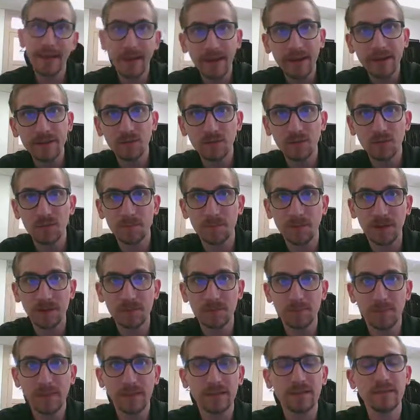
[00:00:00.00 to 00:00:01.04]
Extruded Boss
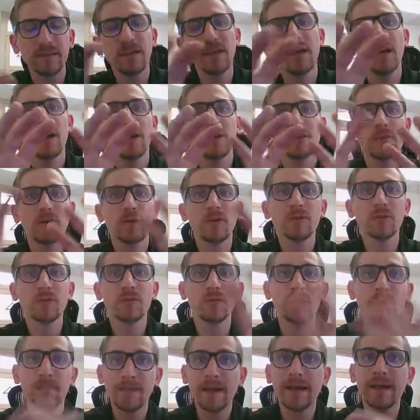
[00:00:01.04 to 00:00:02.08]
Base, SOLIDWORKS
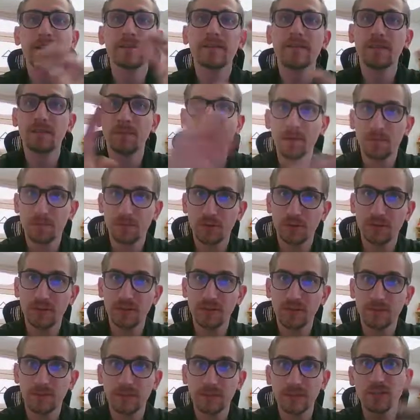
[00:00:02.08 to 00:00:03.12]
went back to my
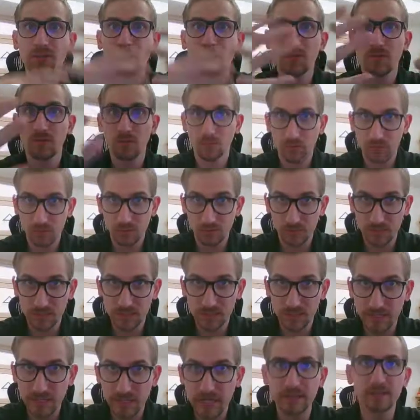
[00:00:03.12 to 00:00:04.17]
previous feature, which was
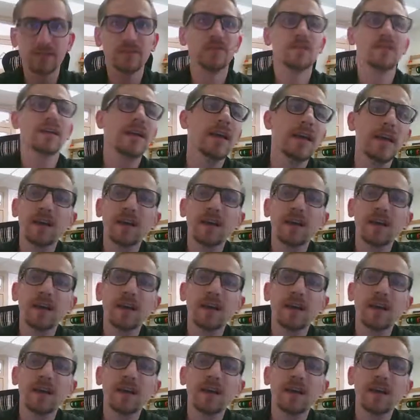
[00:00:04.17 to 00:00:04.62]
a sketch.